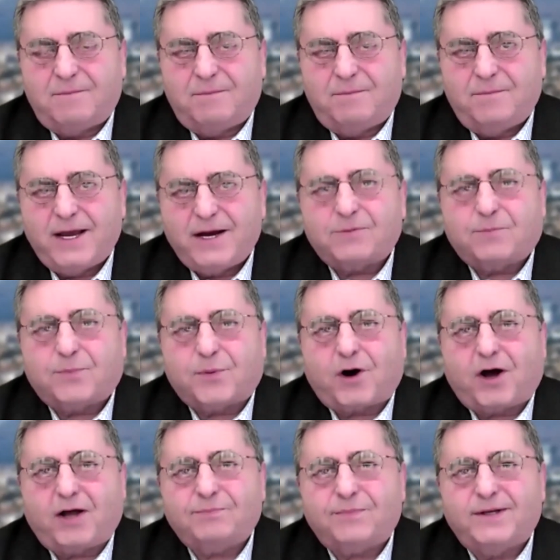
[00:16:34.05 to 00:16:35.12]
Mayor
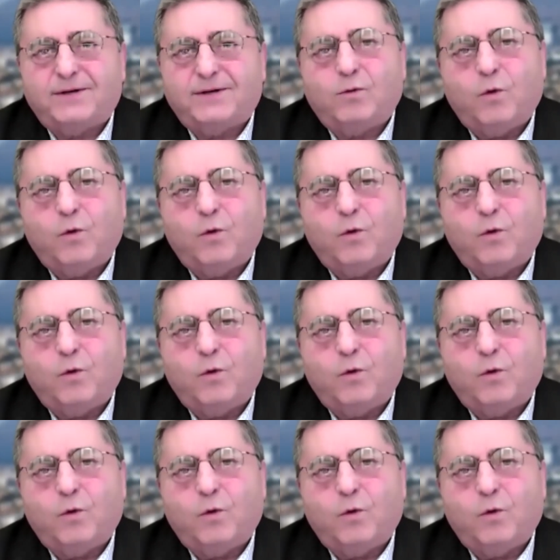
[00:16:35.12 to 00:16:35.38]
Brotman